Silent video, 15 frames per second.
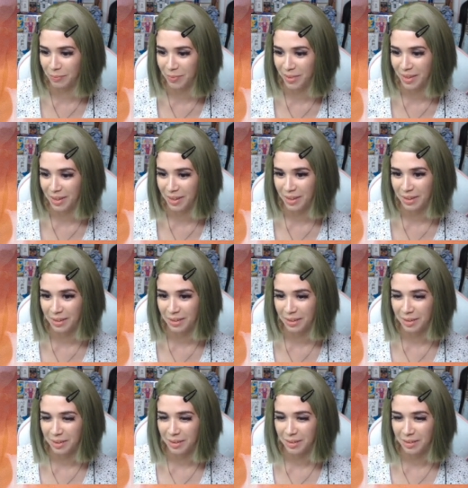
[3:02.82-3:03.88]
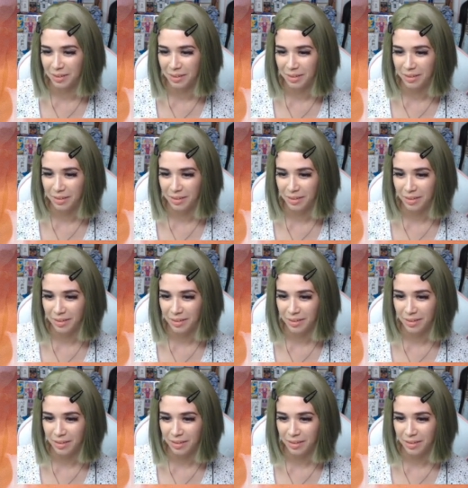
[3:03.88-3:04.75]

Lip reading: Nothing is said.